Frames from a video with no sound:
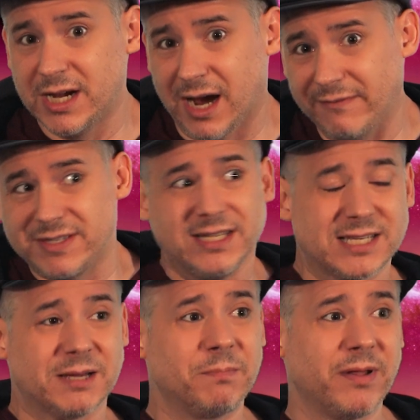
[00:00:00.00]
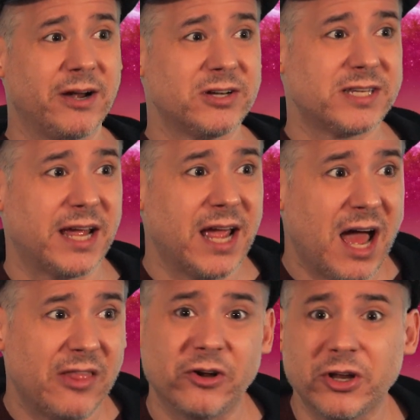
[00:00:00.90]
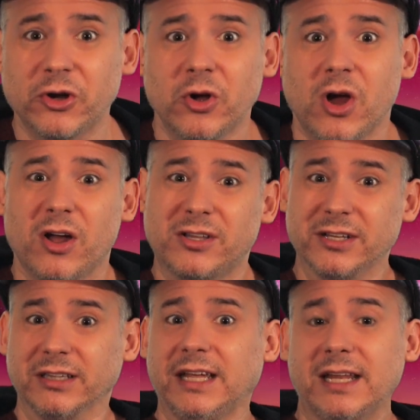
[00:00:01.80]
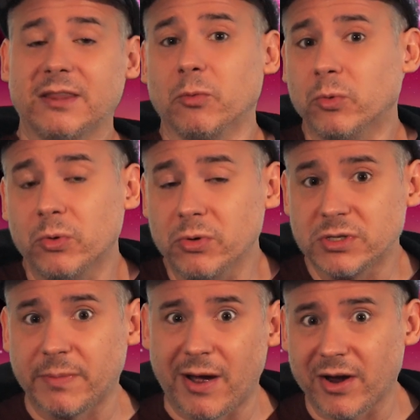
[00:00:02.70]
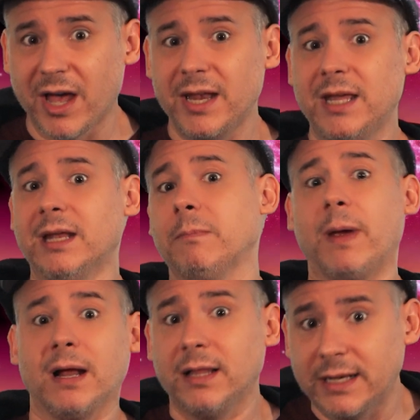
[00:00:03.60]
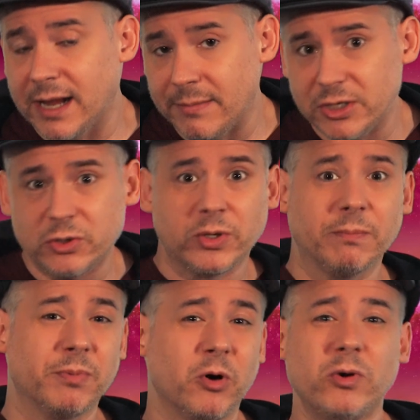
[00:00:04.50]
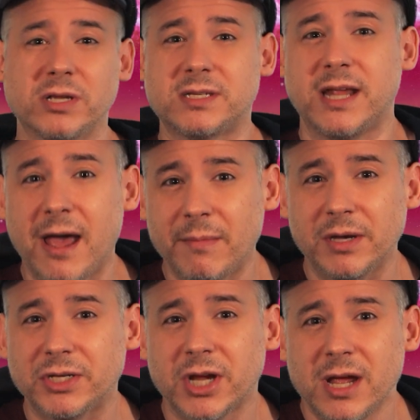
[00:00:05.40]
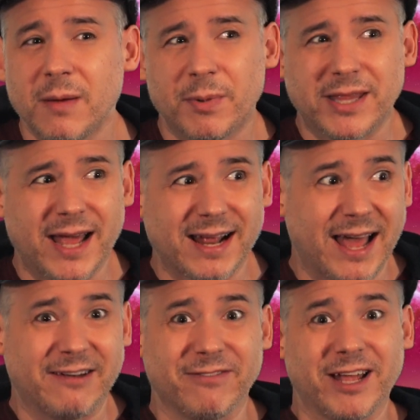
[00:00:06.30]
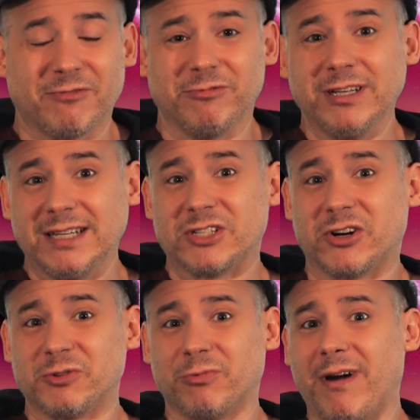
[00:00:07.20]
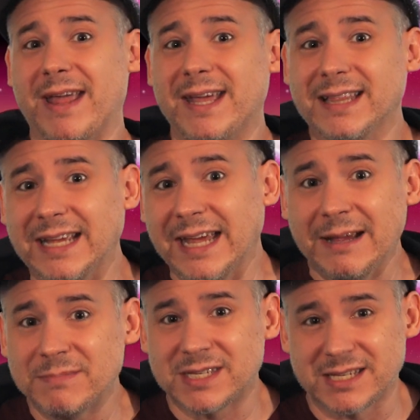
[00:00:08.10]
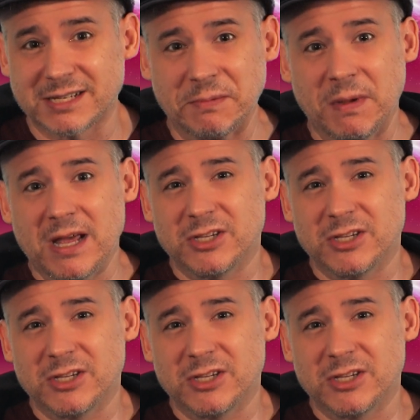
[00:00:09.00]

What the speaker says: I've seen some players say they're going to delete the rules about cutting and impaling damage, doing bonus damage, but that kind of like really starts wrecking the game system.